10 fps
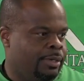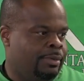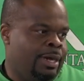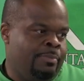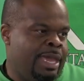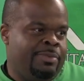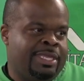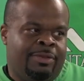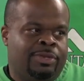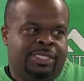Well, maybe
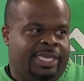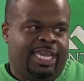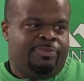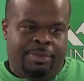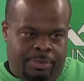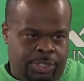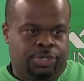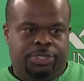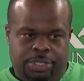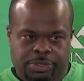that wasn't the case. Maybe it was
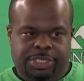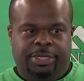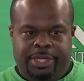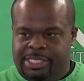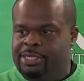your two series